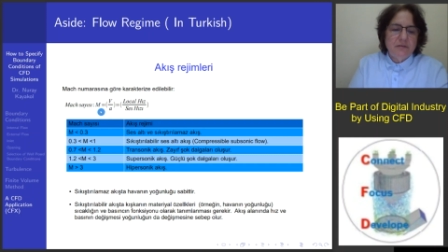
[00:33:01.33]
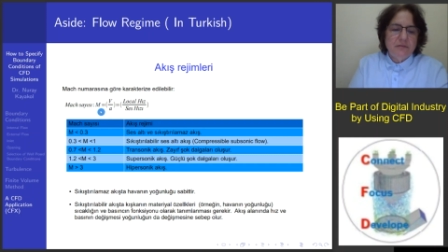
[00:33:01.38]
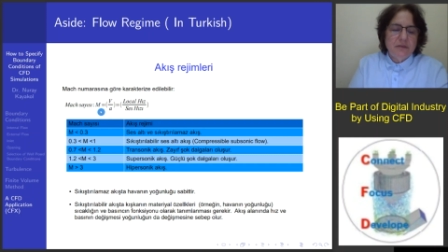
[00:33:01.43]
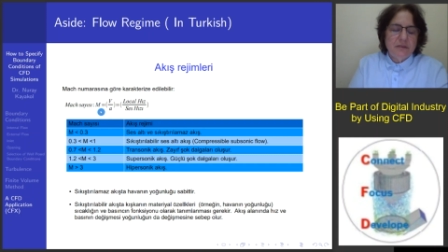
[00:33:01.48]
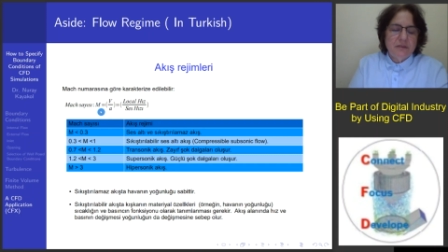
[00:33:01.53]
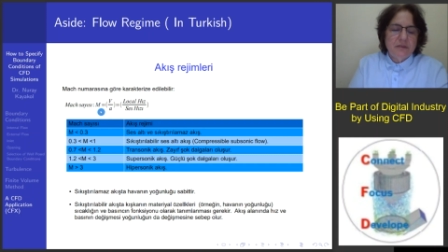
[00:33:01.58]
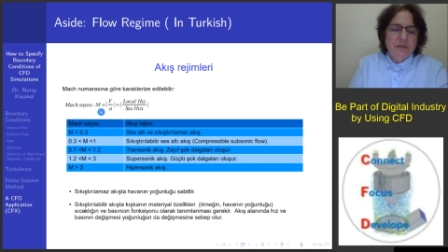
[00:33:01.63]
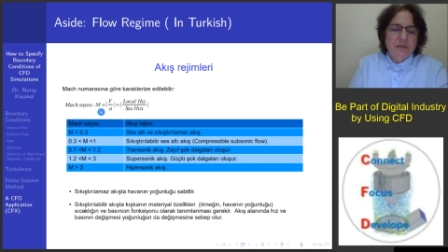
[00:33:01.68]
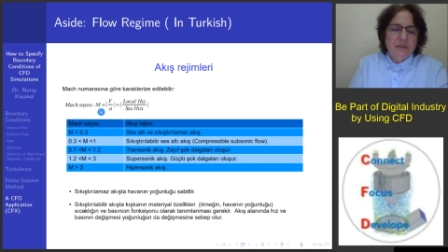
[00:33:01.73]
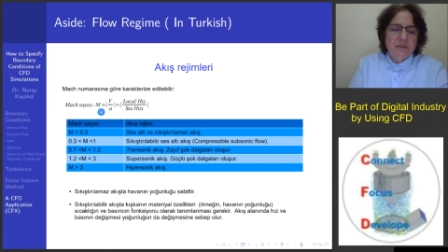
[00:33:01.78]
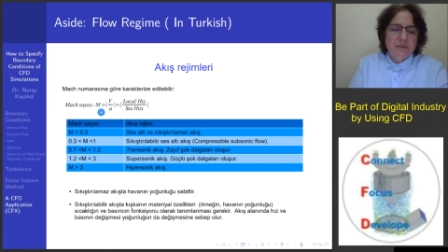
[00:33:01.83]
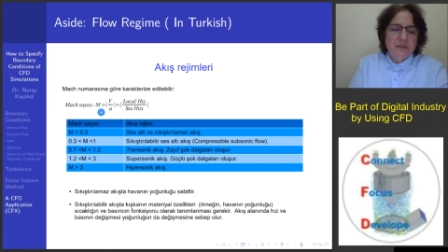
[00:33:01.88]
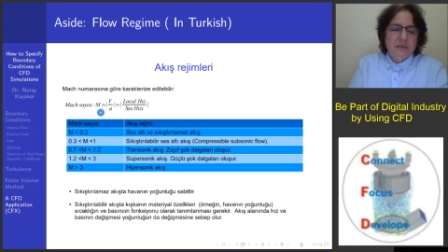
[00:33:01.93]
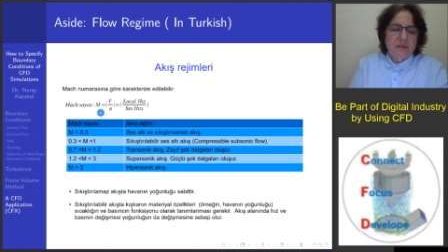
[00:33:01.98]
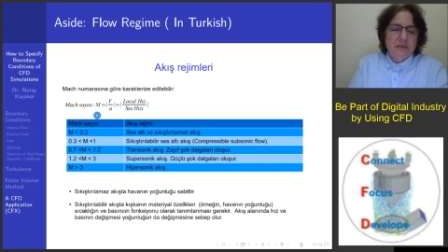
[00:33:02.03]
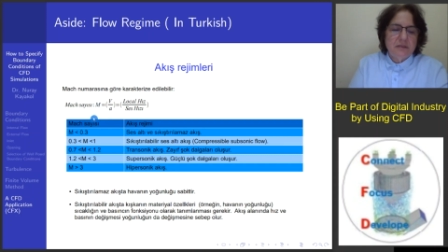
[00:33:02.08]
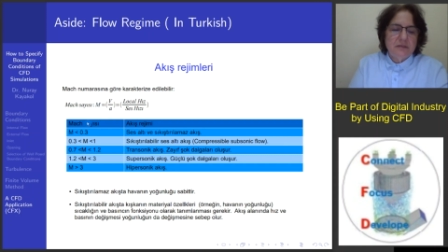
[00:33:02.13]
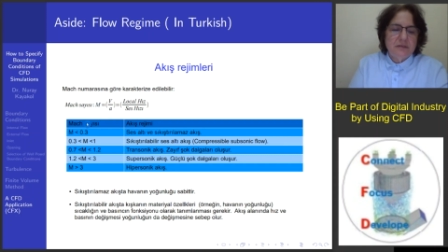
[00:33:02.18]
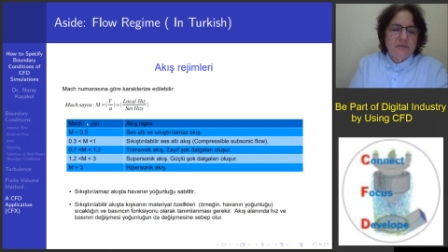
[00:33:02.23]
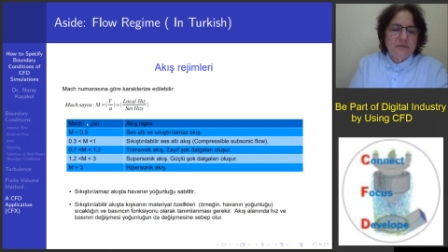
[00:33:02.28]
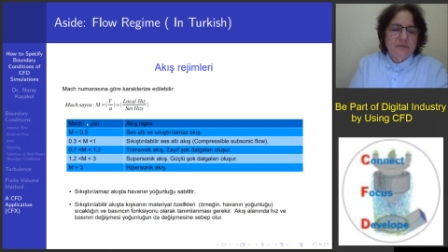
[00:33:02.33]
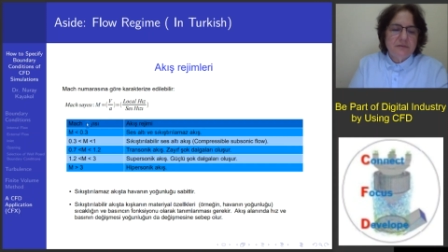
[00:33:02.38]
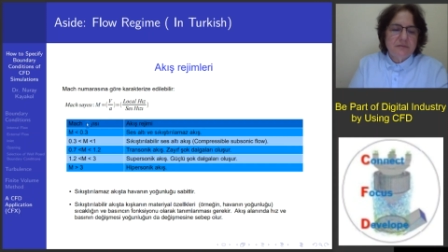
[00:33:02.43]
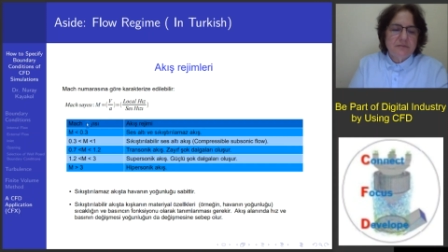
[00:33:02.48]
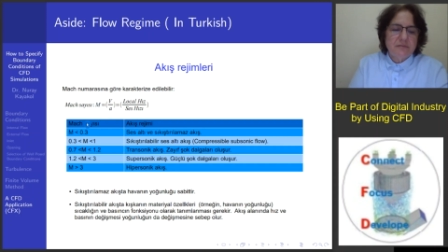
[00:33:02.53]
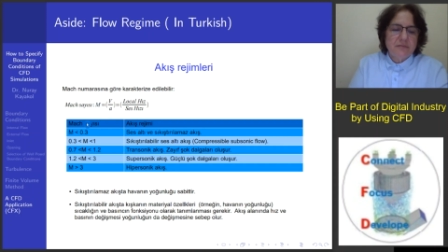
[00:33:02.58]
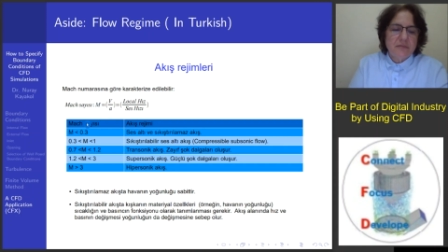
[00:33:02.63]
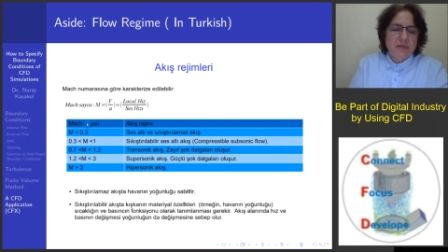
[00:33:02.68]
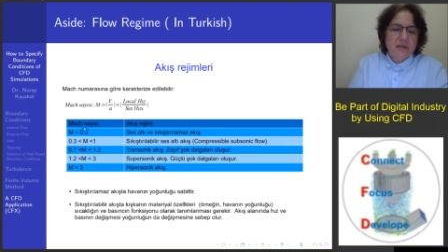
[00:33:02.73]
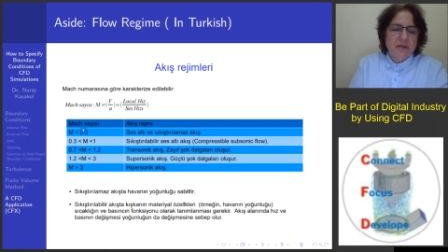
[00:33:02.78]
whether
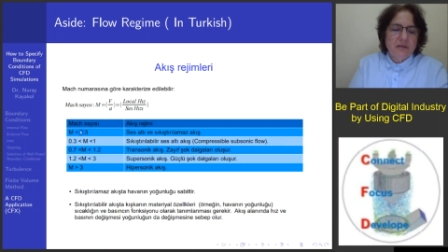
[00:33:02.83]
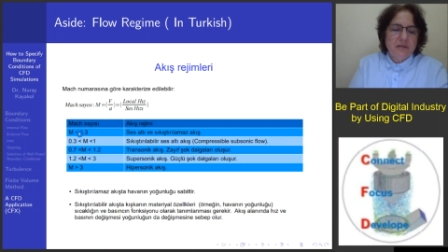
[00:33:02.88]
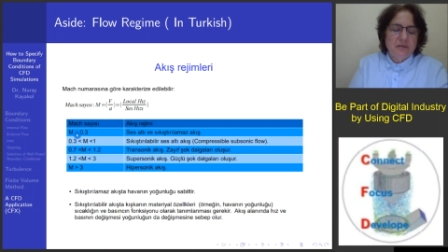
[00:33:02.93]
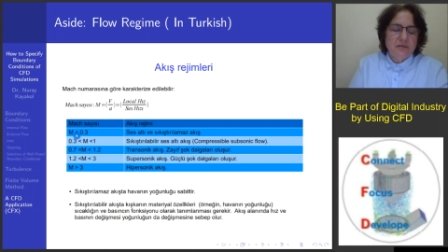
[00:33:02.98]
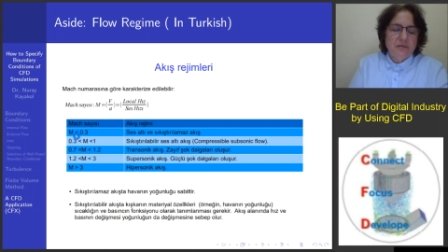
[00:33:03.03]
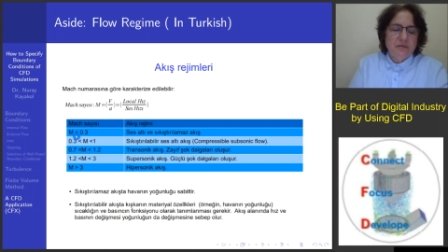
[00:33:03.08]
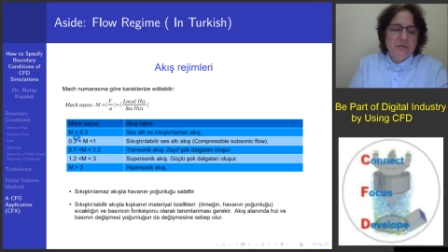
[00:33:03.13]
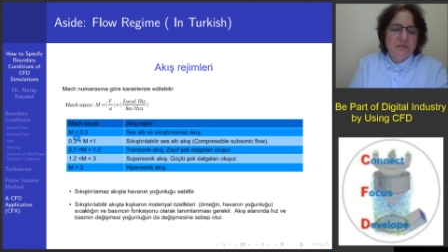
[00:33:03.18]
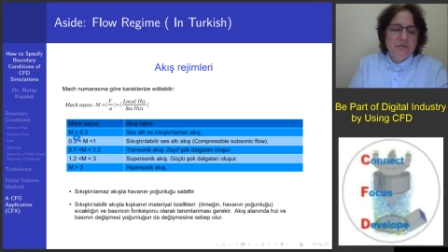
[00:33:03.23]
you